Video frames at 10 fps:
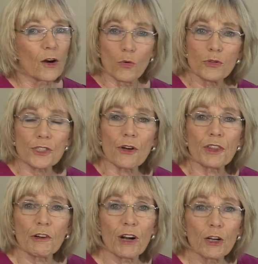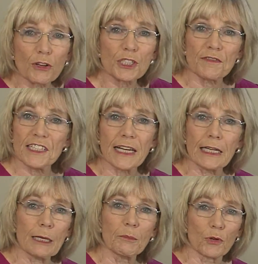Also, there are lots of
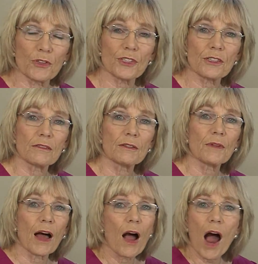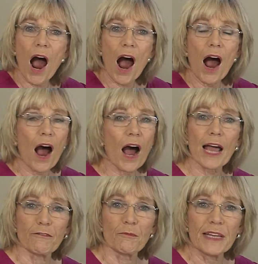technique books. I
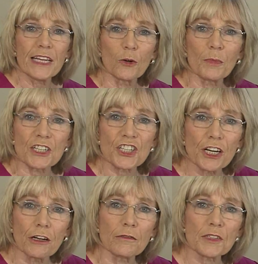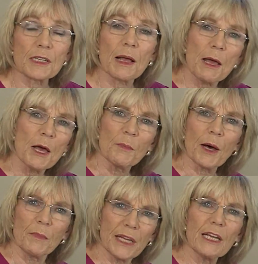have many on my shelves,
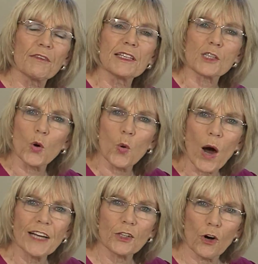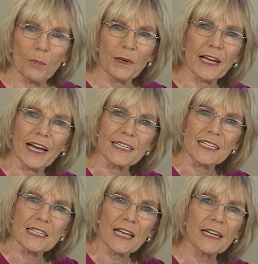but many of these are quite
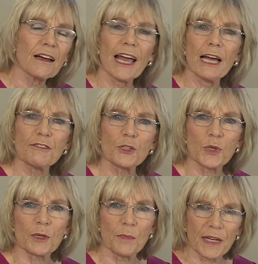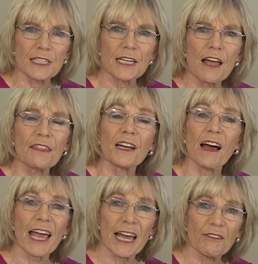complicated, and I have to admit that I
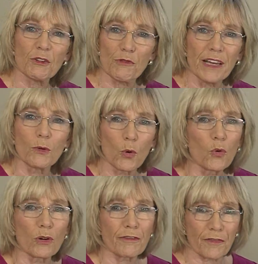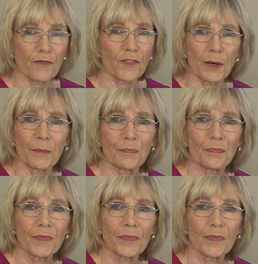haven't read all of them.